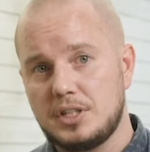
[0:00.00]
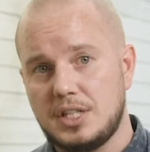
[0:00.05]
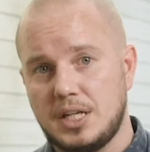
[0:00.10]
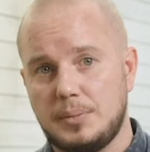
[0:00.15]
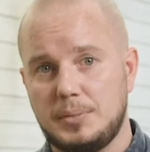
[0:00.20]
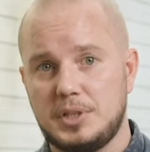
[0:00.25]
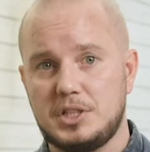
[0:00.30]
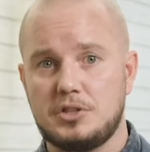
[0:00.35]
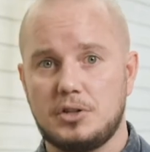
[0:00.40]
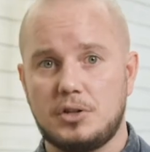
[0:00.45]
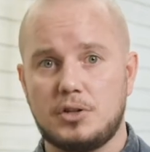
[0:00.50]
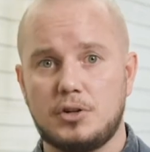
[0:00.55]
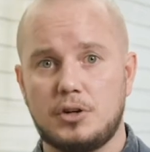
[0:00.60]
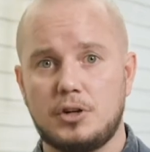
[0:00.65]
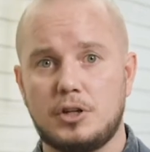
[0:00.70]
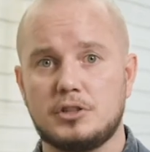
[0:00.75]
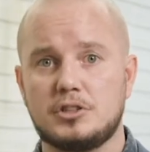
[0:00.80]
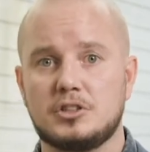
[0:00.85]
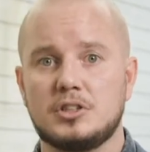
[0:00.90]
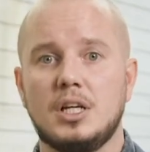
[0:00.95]
damage
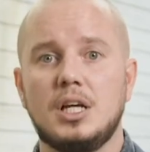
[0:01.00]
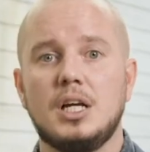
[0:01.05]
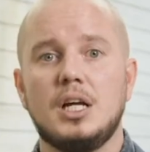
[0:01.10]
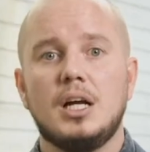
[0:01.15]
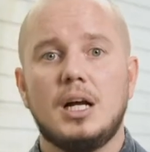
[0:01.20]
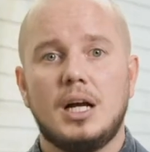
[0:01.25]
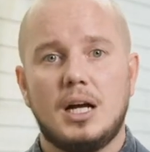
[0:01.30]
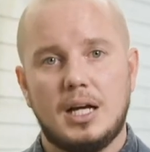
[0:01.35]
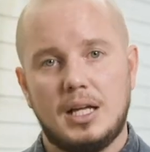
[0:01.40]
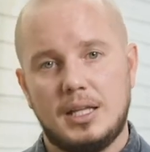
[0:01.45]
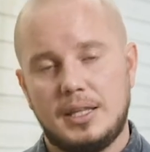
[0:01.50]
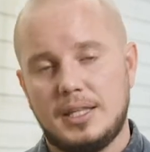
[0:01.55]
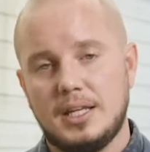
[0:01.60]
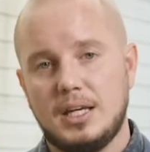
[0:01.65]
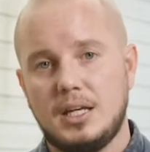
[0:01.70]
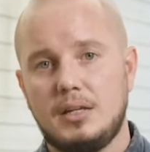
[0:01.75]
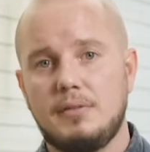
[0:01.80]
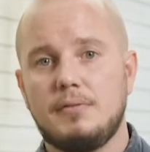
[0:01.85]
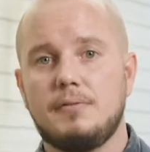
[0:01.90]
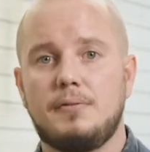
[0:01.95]
occurs and
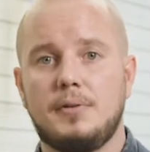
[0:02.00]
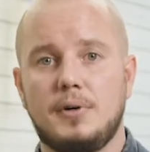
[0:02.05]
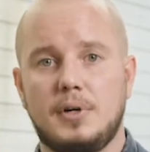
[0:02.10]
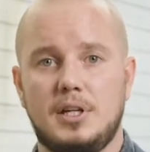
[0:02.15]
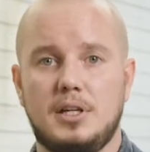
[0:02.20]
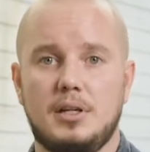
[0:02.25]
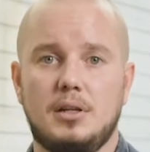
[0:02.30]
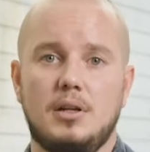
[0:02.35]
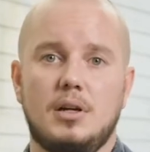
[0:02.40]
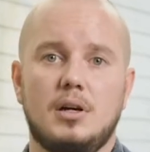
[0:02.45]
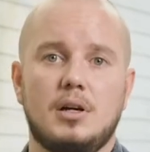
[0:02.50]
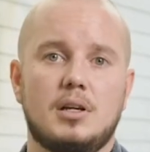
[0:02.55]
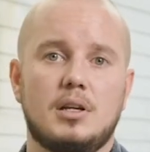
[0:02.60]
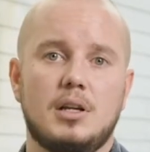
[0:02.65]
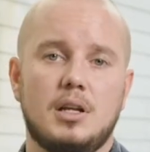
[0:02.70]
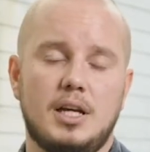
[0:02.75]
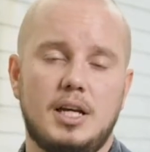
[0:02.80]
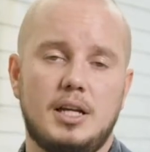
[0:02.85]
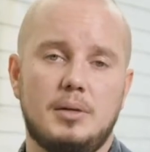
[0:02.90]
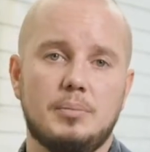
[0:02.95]
they file a
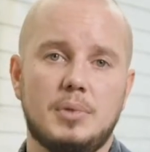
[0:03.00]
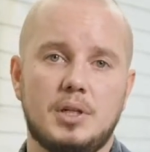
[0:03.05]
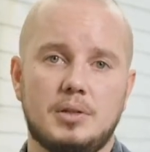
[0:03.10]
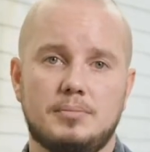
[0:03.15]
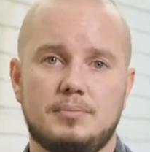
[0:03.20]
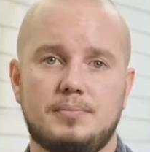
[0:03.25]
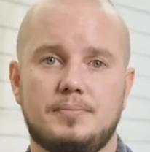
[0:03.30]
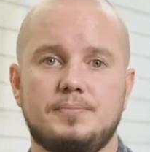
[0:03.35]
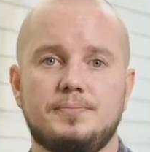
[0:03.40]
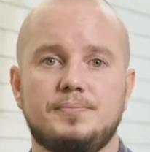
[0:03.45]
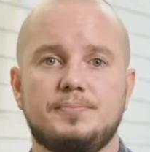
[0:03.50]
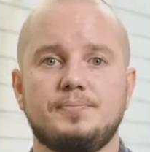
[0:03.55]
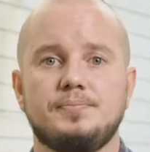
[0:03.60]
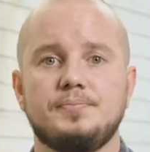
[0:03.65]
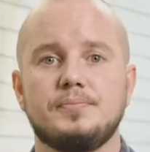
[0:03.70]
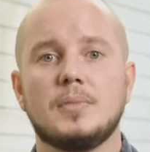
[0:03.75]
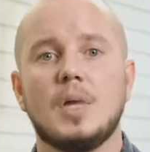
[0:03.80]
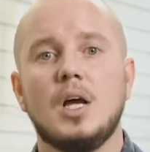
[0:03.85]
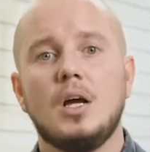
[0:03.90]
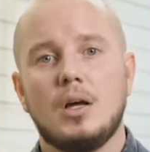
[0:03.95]
claim.
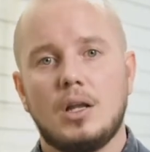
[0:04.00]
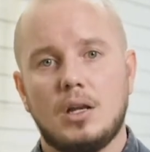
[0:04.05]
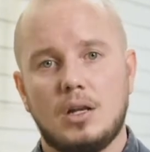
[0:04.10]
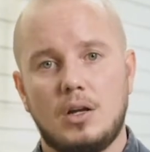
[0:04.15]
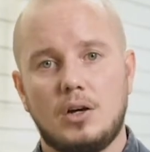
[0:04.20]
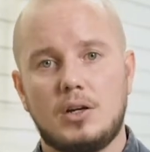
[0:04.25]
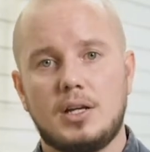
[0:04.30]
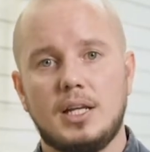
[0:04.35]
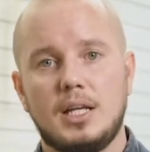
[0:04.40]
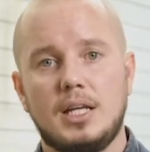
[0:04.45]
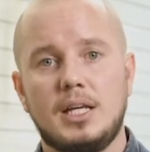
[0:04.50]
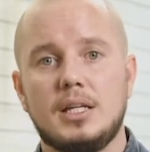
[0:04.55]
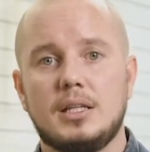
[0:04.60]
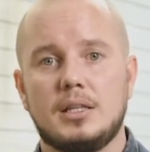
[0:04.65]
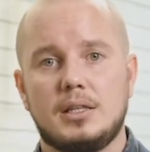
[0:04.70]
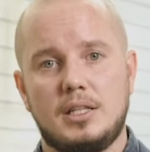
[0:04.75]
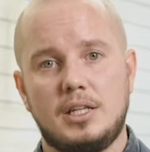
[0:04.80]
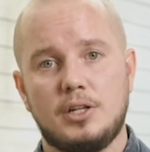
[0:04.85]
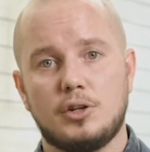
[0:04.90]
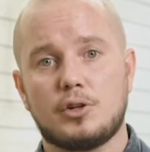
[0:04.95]
Luckily,
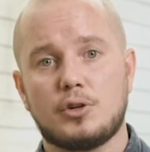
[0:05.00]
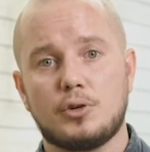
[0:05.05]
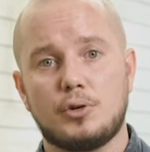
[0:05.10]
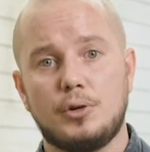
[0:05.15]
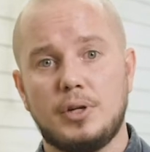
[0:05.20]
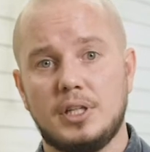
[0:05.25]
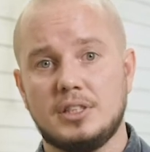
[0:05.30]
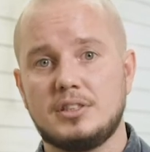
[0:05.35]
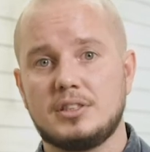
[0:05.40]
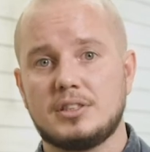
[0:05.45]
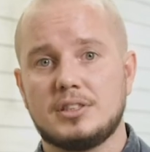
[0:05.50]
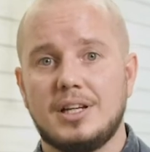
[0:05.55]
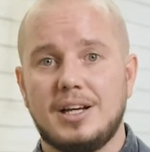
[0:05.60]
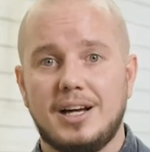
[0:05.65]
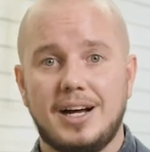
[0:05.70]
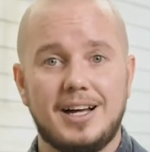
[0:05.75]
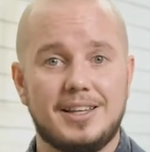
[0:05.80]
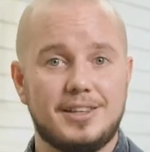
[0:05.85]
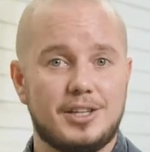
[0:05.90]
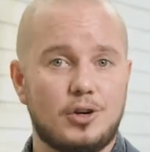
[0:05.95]
the occurrence
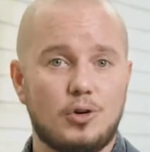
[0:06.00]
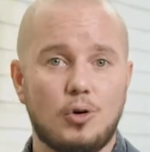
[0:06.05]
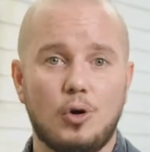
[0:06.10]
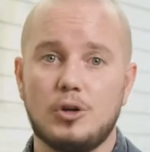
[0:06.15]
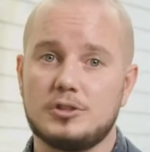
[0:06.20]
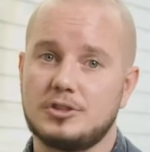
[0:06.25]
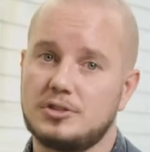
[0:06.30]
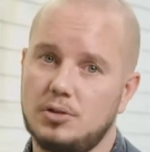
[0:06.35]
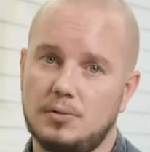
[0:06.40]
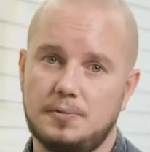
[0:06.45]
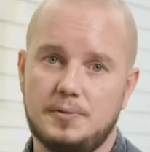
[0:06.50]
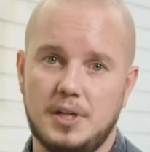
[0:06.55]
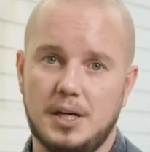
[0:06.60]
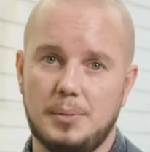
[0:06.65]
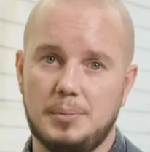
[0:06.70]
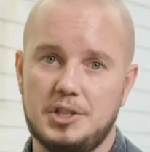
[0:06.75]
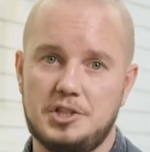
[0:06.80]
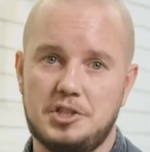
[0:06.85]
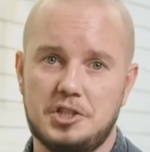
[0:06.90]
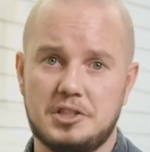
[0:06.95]
and the cost of
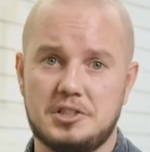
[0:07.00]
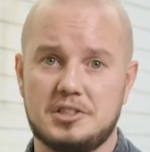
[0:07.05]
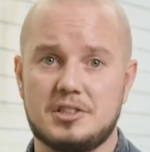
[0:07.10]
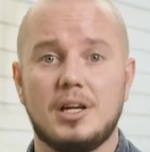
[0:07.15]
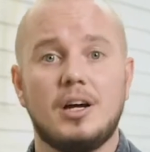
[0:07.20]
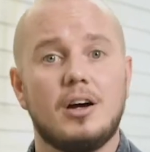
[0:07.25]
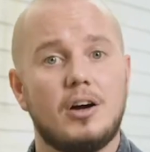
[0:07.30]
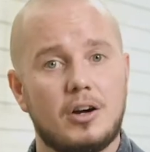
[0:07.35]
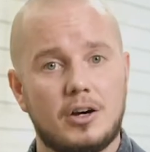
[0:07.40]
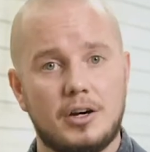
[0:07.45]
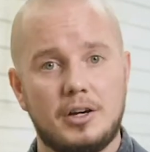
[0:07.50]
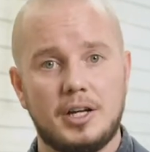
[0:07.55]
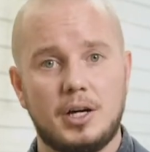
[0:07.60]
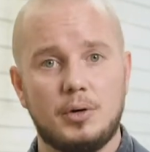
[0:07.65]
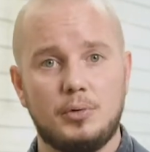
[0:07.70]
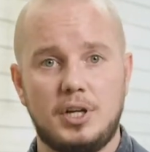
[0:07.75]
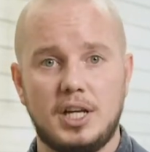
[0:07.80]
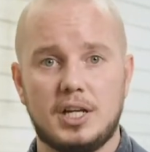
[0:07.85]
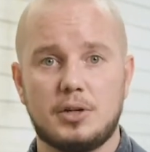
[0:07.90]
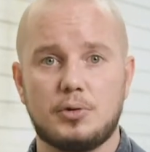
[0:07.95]
damages are
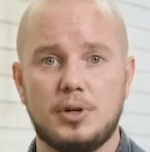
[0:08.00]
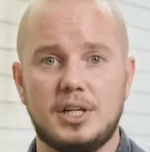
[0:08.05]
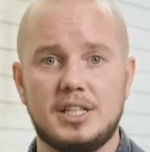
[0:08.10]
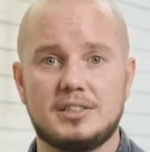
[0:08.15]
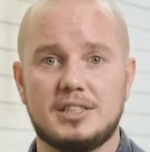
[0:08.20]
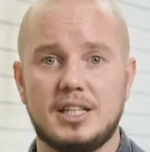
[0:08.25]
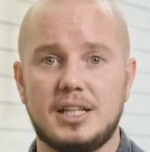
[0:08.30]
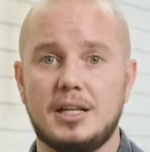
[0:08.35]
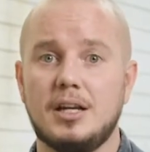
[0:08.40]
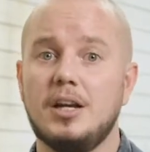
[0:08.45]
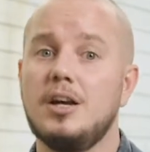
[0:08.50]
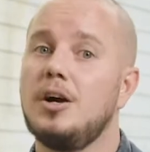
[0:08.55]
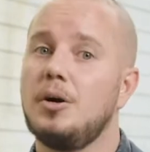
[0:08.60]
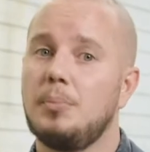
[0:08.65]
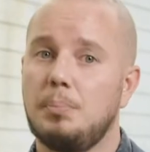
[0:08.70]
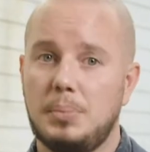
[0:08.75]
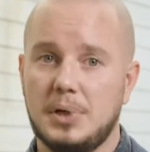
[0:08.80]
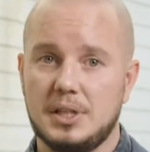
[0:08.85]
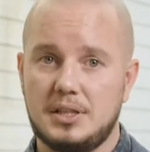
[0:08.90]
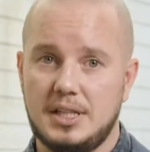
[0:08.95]
now decreasing,
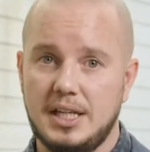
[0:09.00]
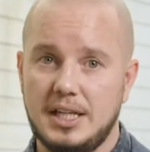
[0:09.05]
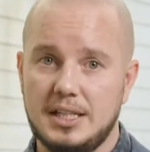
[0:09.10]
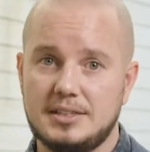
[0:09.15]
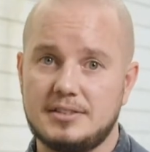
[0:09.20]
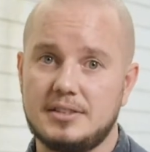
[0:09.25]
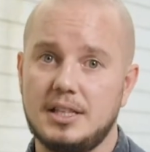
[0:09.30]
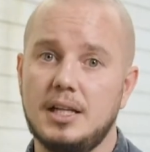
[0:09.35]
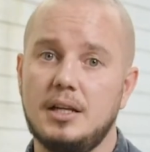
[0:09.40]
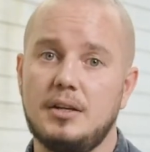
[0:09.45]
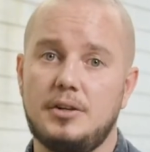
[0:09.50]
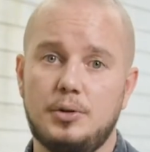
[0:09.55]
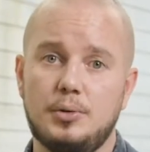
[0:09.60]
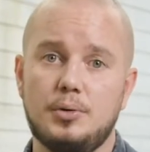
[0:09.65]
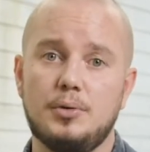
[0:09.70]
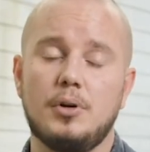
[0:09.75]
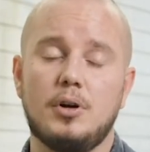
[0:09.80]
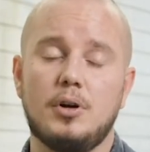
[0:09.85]
but they still do